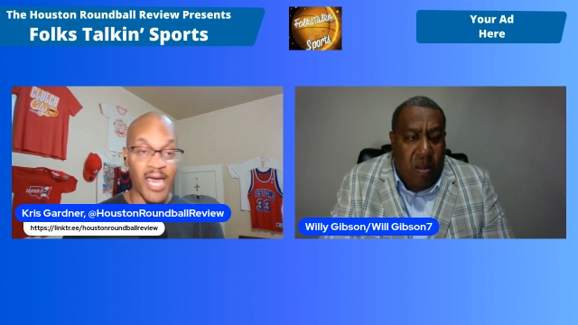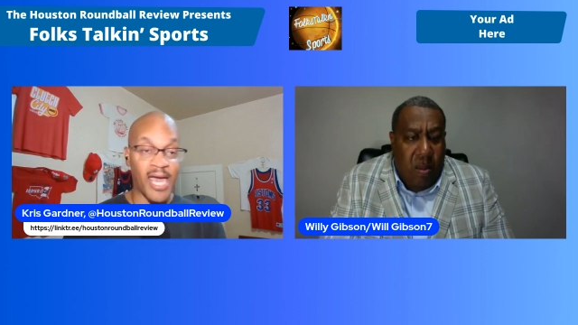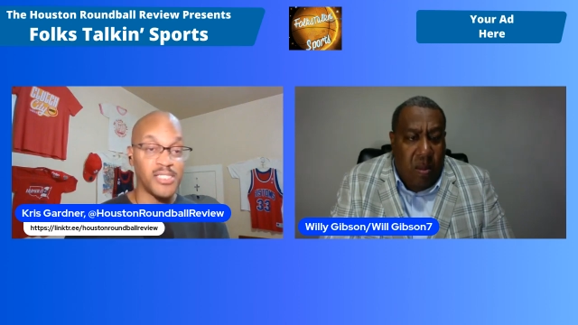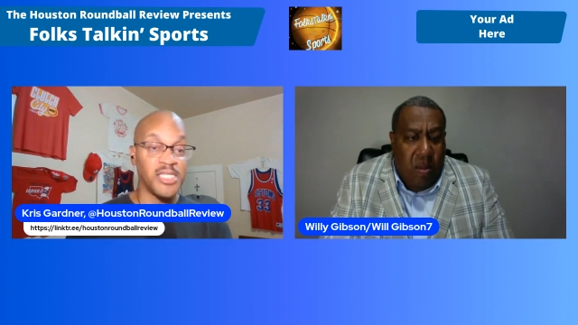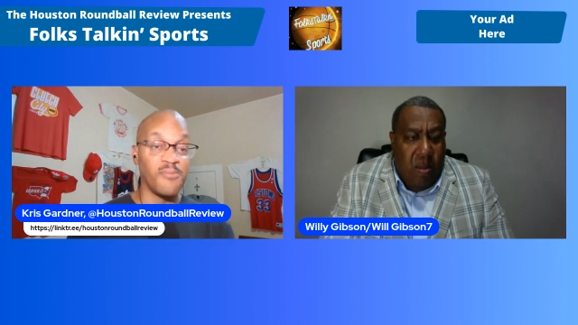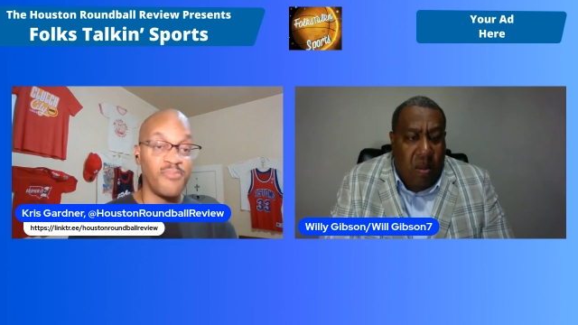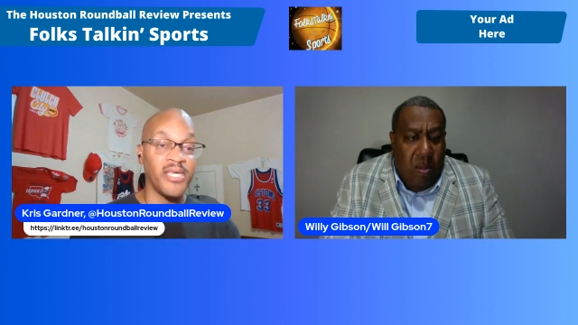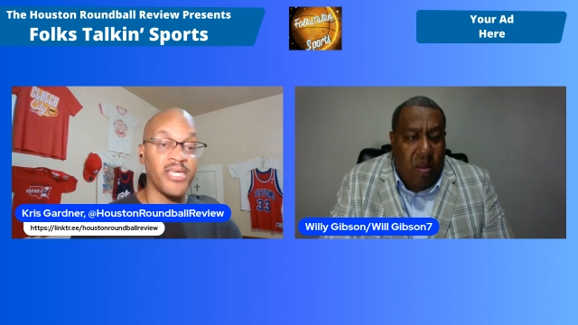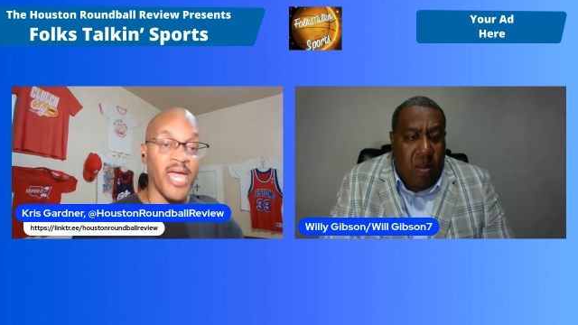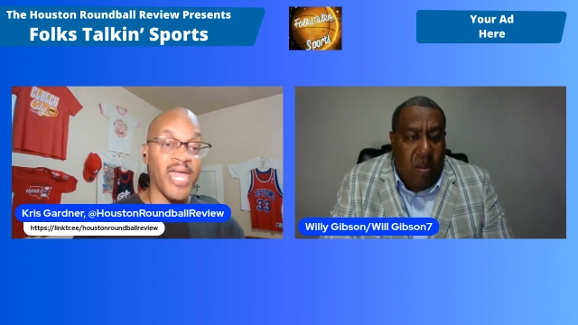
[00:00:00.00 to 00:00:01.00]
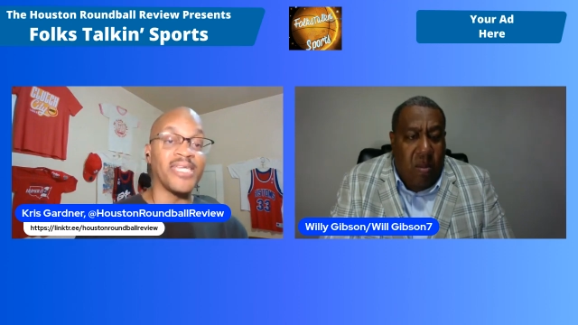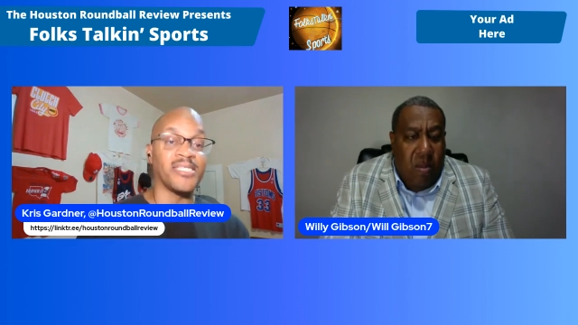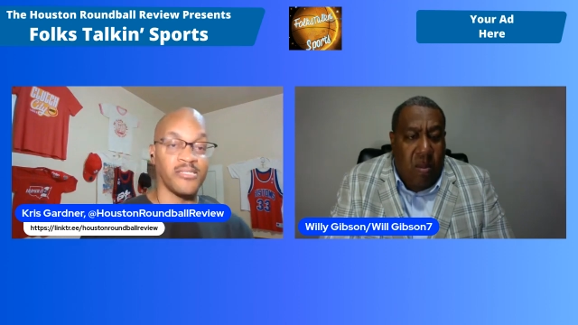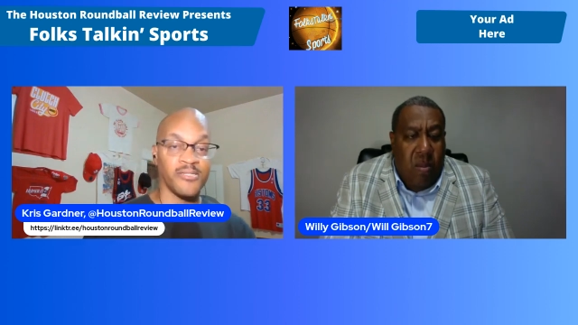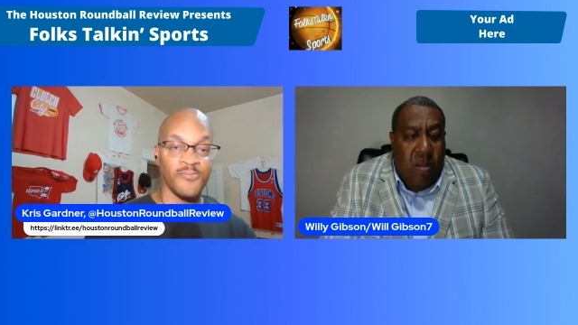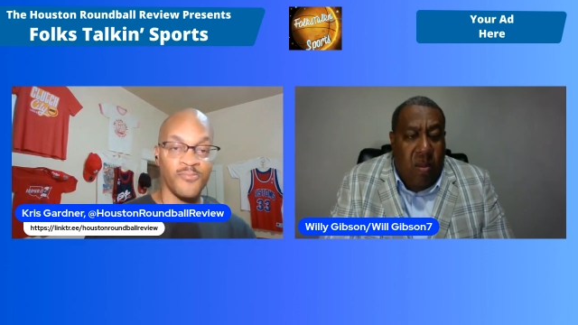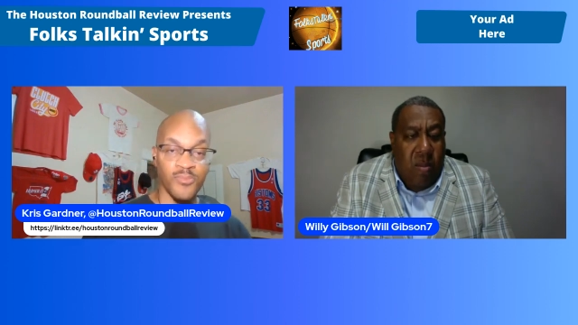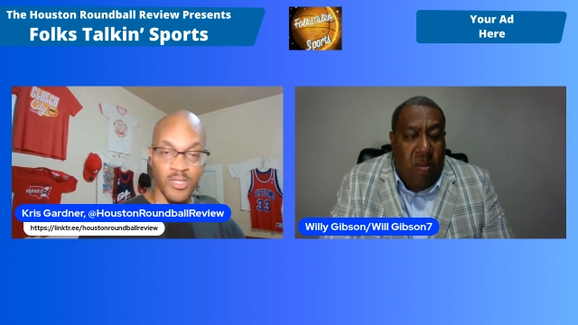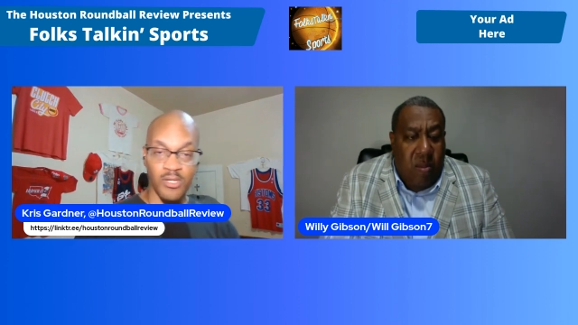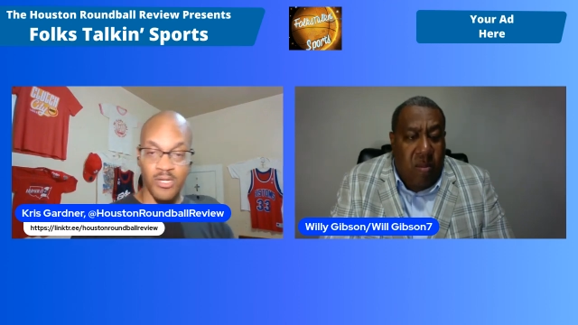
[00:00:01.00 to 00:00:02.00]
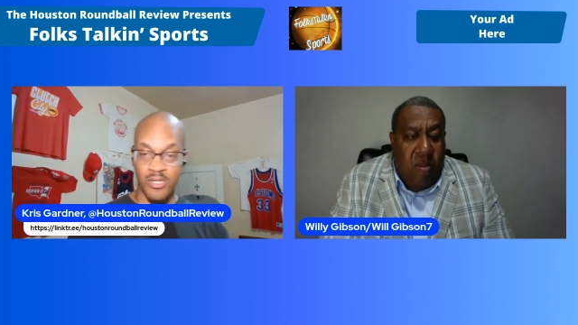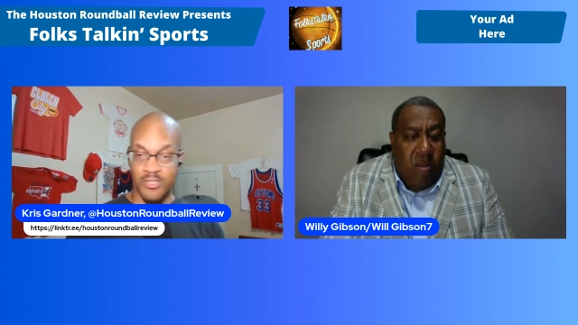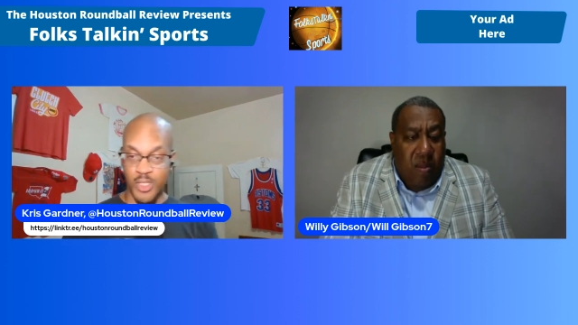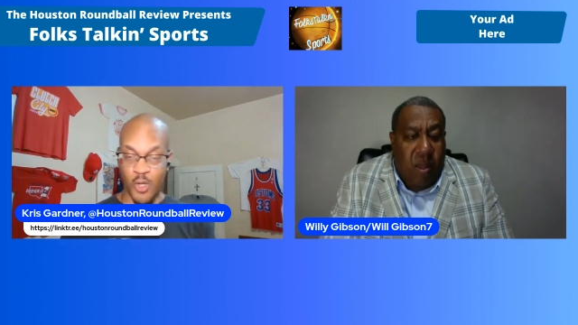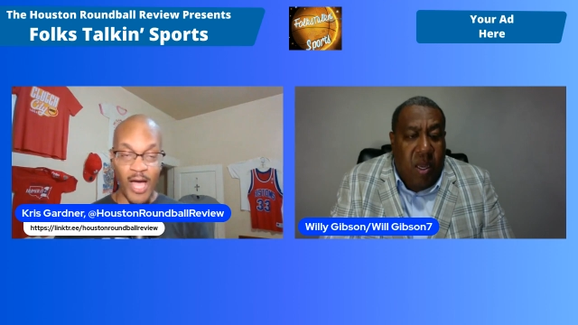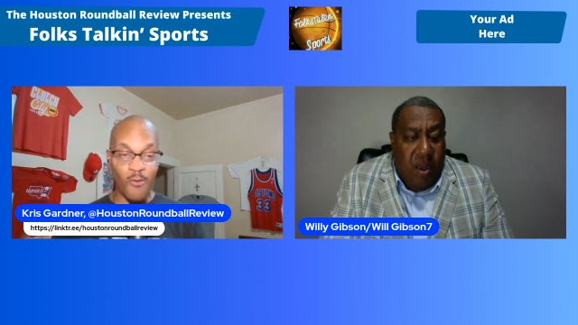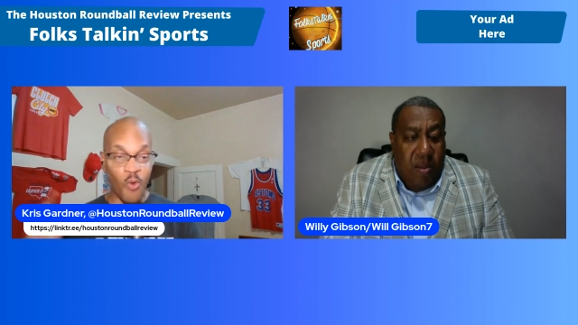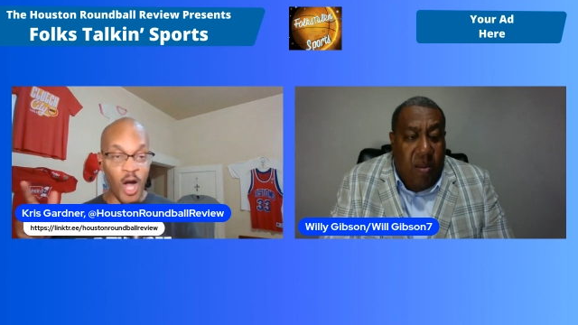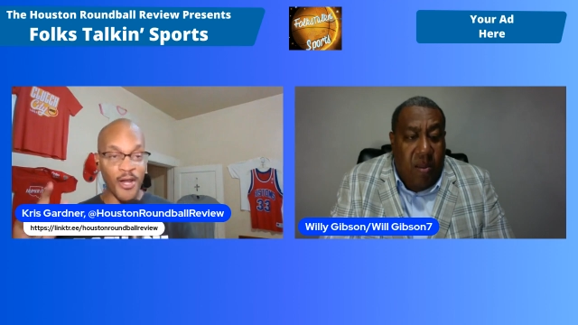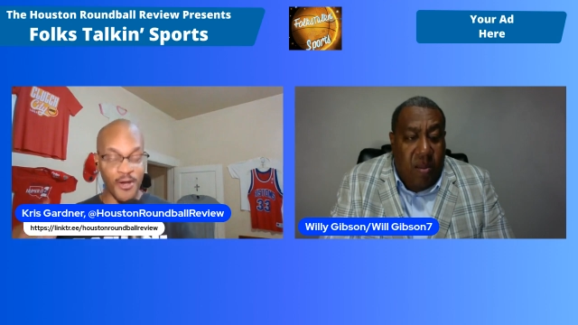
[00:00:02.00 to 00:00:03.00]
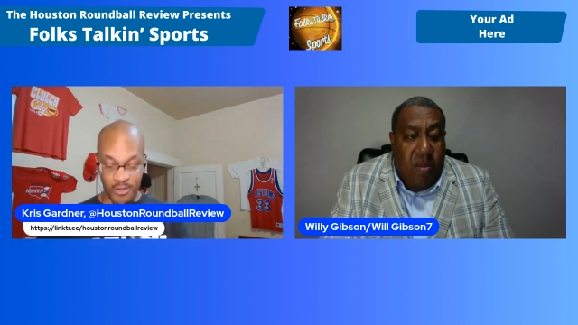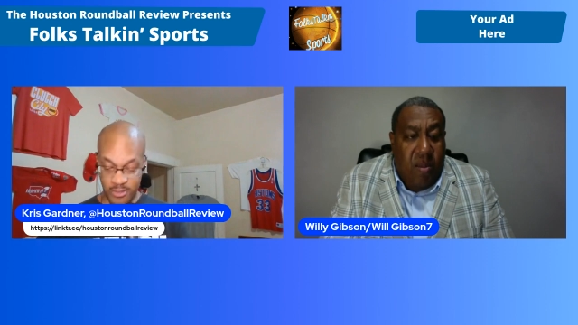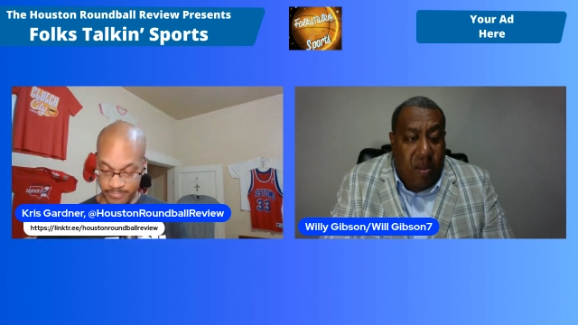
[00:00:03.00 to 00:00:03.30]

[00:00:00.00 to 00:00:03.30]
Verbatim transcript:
Speaker 1: as the Big Eight. So I wonder